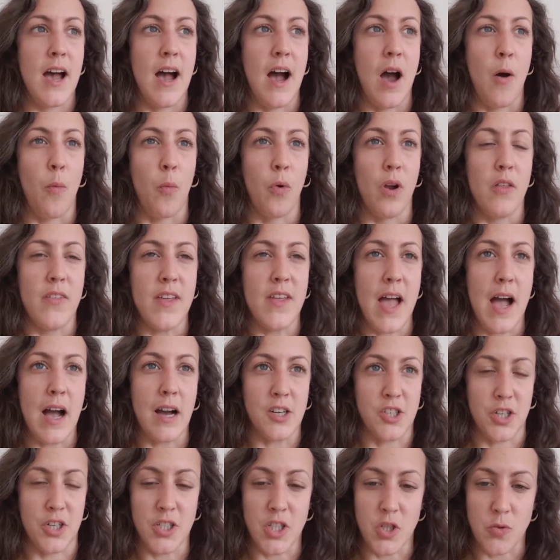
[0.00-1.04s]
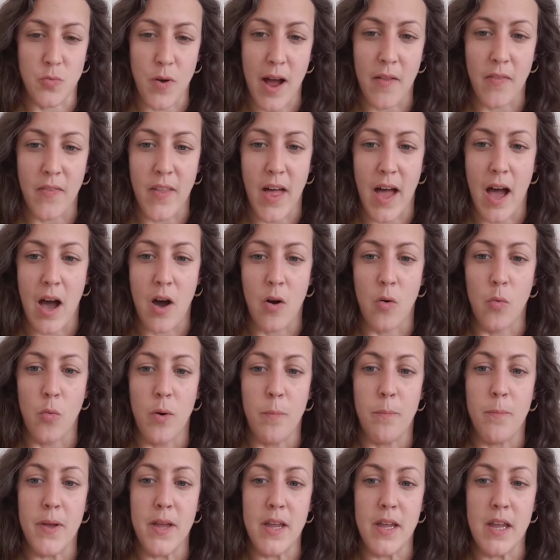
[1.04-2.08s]
And one of the actions around that
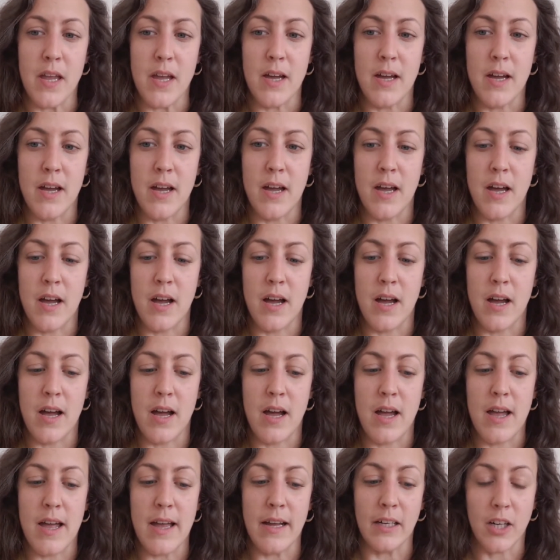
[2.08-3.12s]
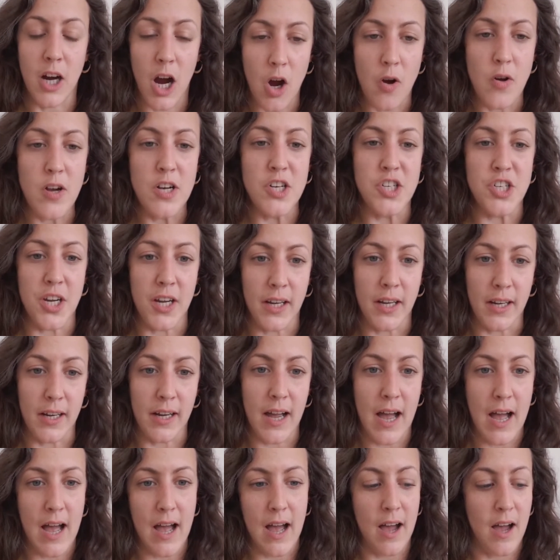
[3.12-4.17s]
would be encouraging
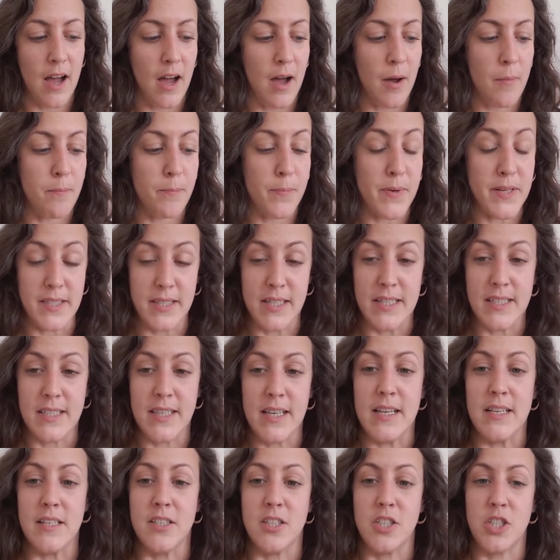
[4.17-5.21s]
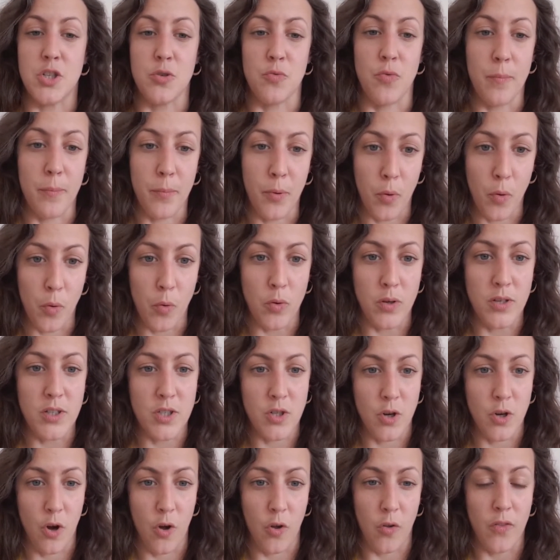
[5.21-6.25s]
businesses to report
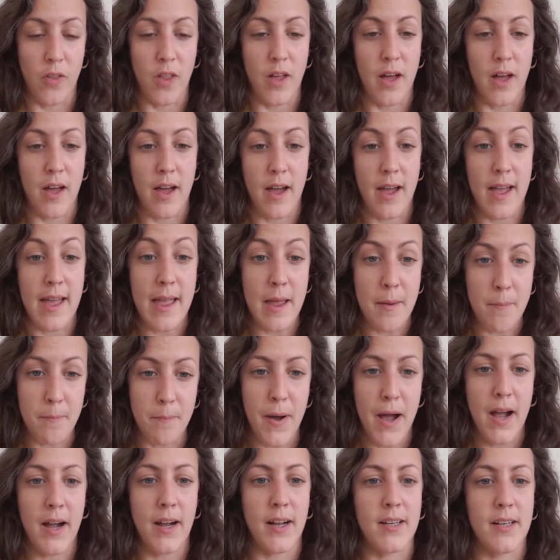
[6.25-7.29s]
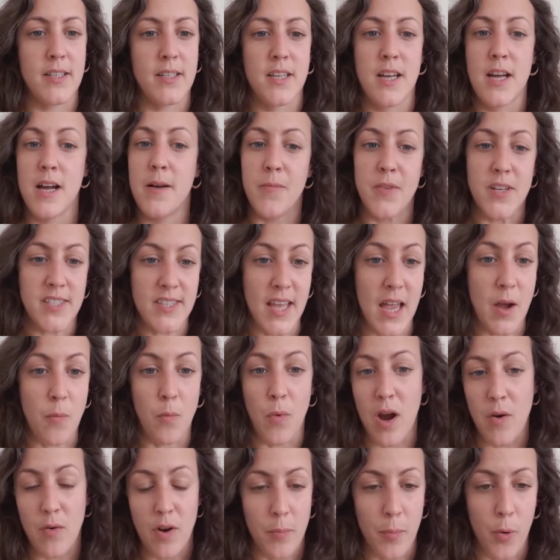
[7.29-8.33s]
on their impact the same
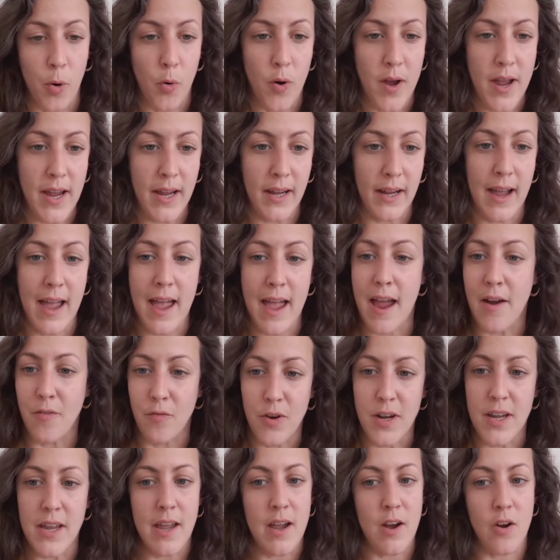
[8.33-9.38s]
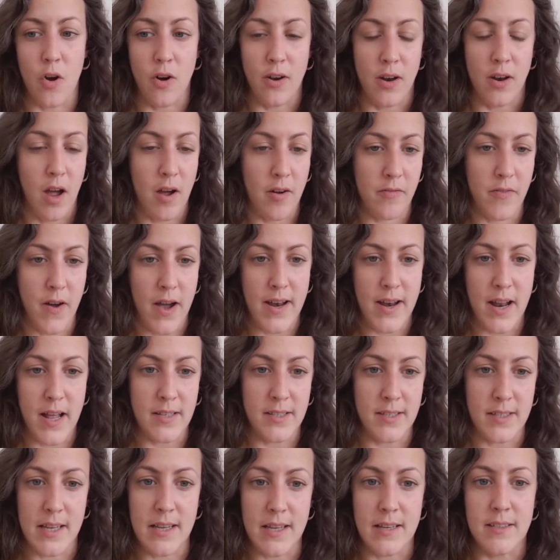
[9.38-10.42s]
way we're reporting every year on our
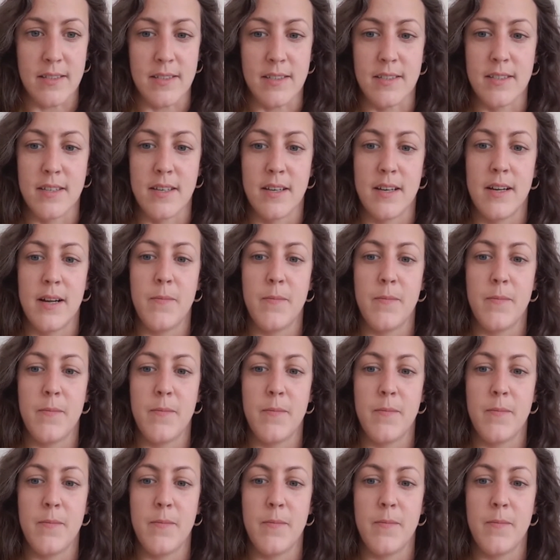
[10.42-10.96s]
finances.